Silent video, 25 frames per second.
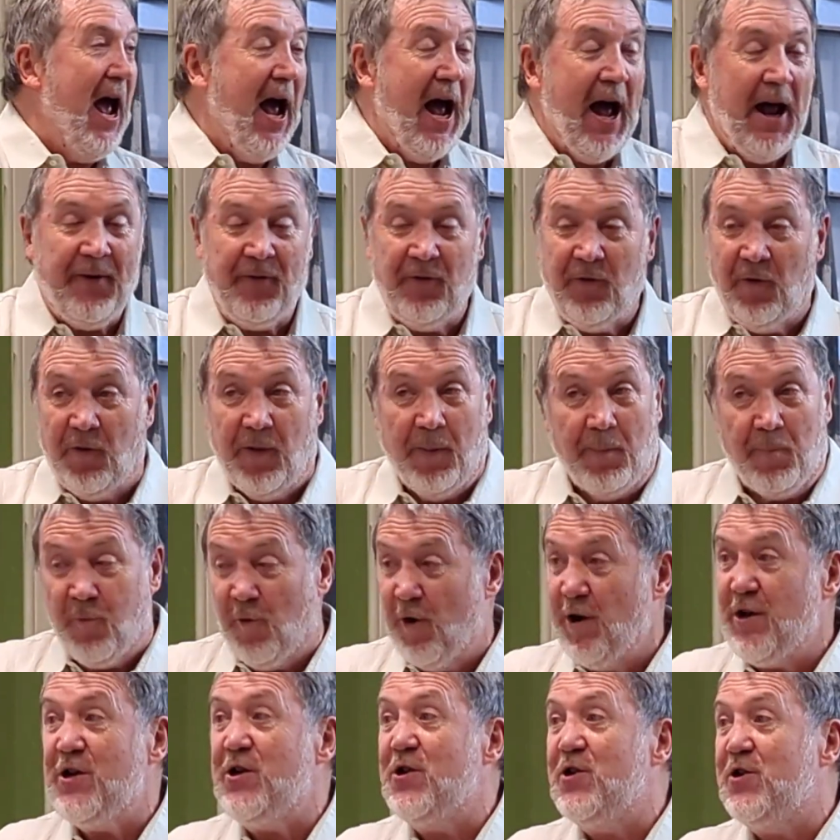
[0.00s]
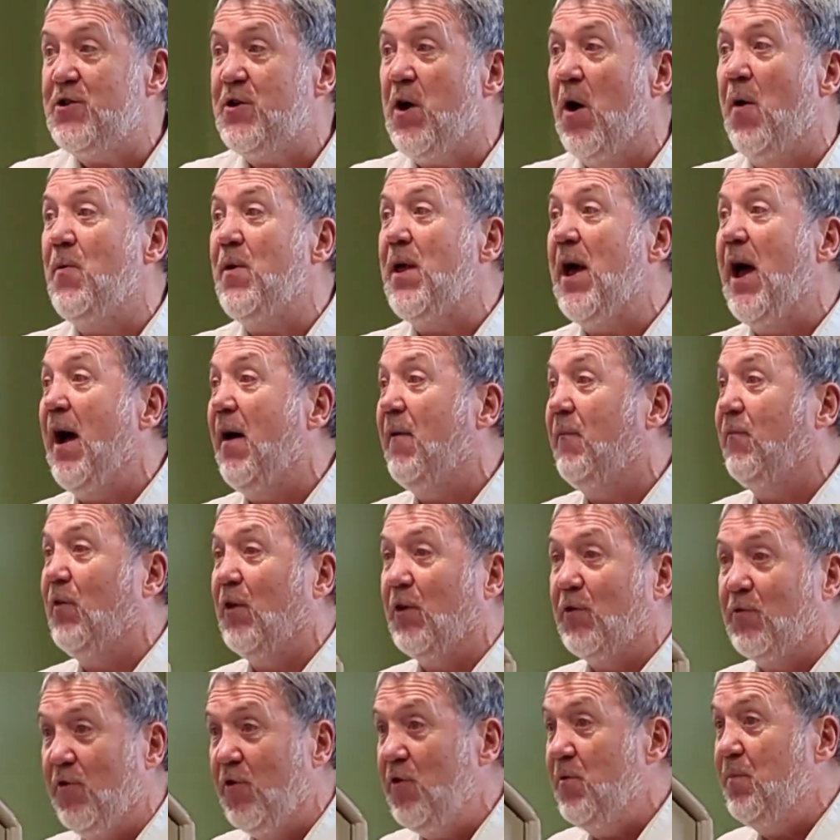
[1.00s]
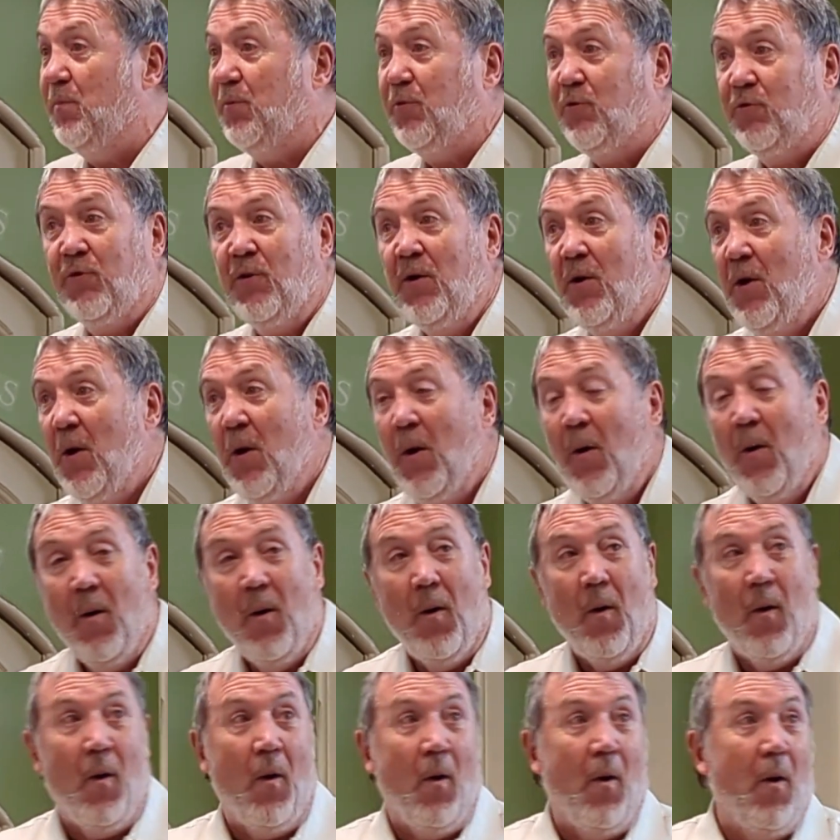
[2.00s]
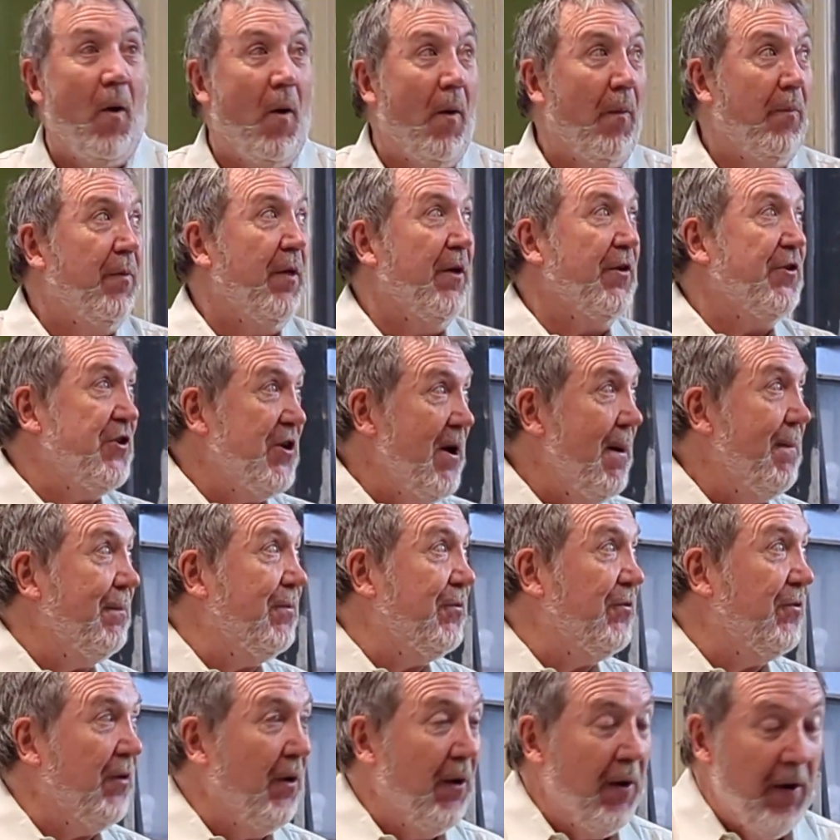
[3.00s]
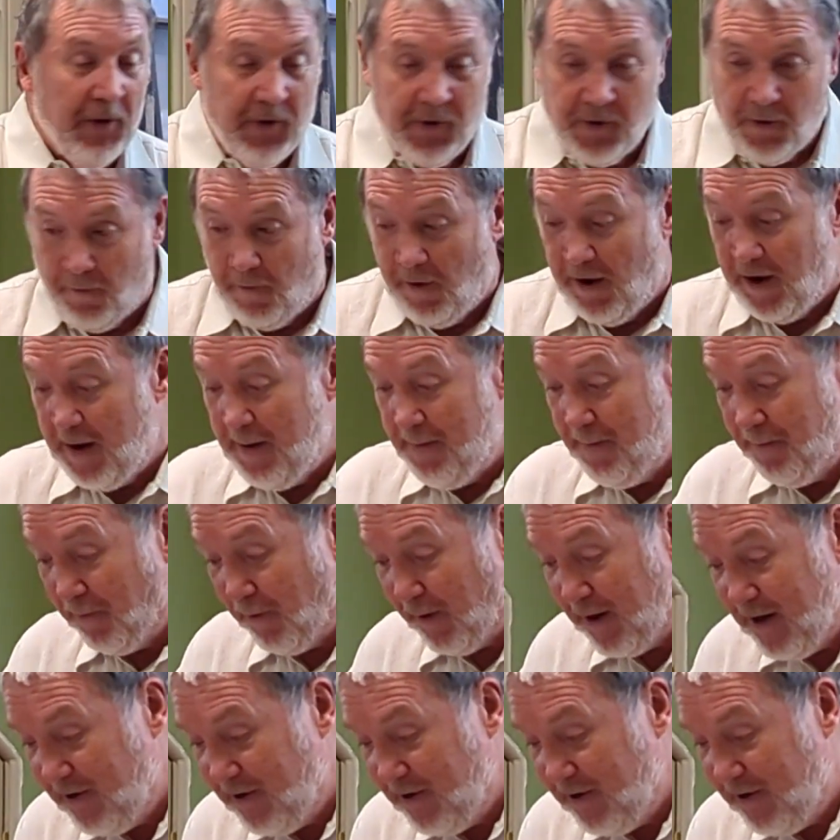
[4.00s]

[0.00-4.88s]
And the British don't have the troops or the ships to really